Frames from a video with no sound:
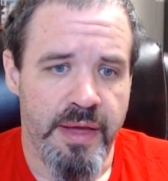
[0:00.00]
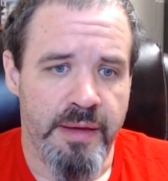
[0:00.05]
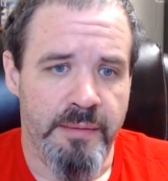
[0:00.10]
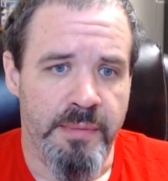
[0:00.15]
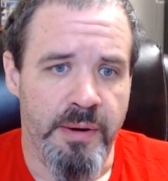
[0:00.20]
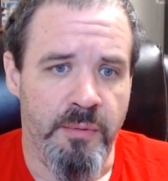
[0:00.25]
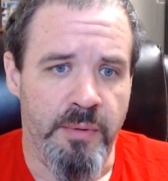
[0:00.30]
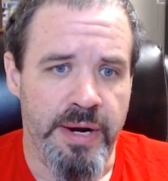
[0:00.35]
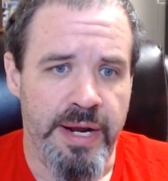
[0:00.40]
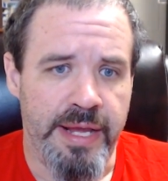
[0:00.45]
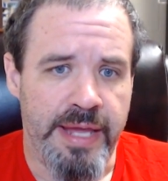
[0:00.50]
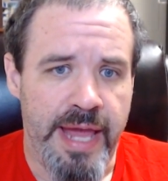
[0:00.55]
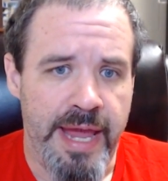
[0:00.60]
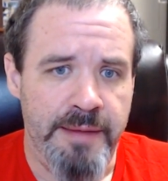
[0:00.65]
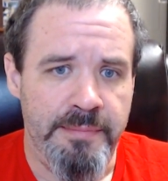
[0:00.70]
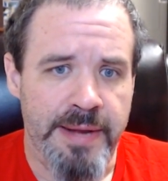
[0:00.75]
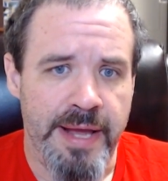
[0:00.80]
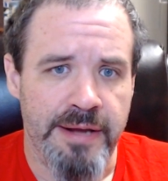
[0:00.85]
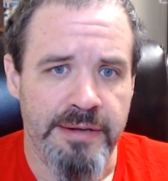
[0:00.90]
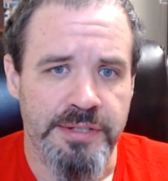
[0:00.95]
But when it
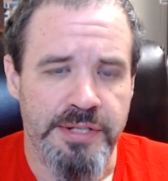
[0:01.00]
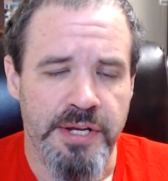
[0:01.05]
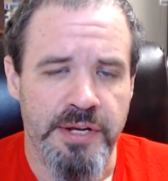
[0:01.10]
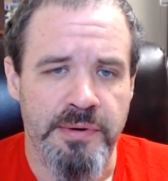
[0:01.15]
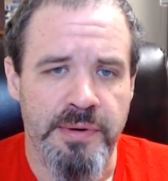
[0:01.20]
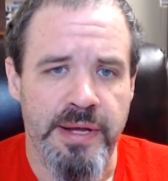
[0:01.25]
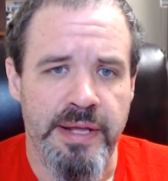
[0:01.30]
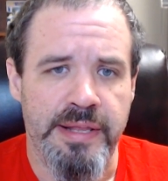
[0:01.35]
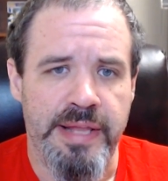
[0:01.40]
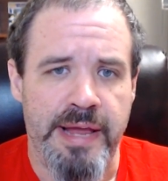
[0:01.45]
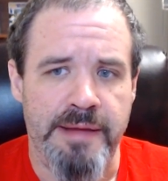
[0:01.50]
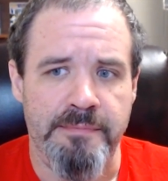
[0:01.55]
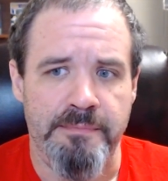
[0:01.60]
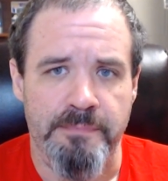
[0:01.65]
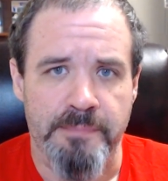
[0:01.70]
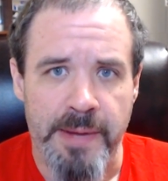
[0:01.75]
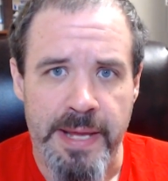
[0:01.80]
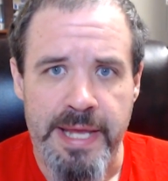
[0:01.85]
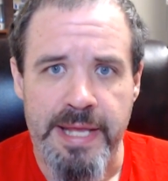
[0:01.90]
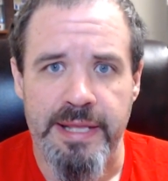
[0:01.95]
came down to it, they
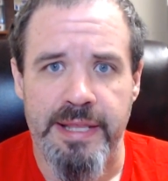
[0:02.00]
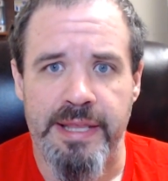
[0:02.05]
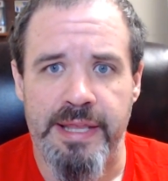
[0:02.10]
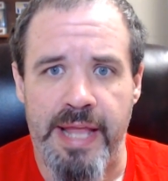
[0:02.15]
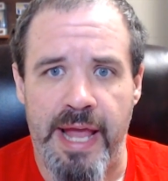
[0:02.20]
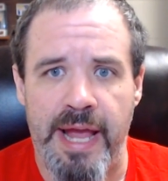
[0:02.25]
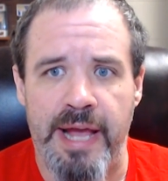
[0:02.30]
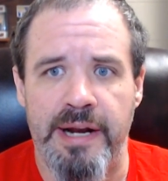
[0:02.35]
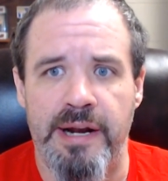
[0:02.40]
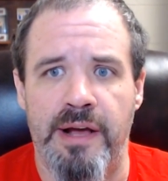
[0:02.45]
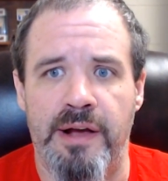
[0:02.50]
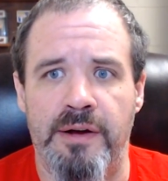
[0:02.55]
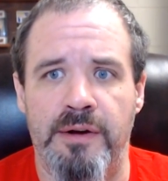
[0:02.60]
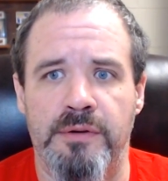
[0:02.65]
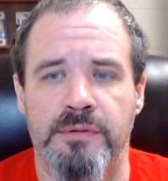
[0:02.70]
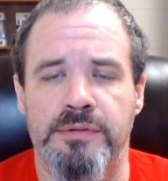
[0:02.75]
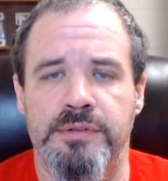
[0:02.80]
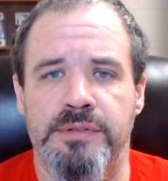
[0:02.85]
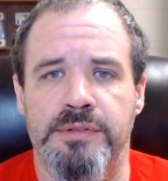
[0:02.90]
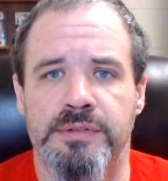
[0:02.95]
beat
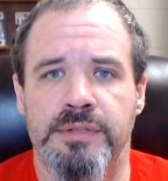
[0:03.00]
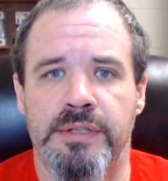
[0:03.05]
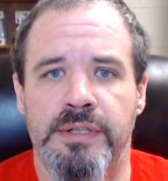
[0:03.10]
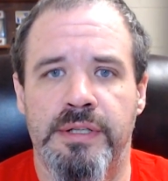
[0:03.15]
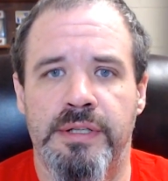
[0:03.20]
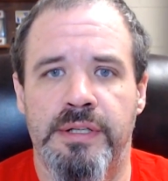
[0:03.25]
Thanos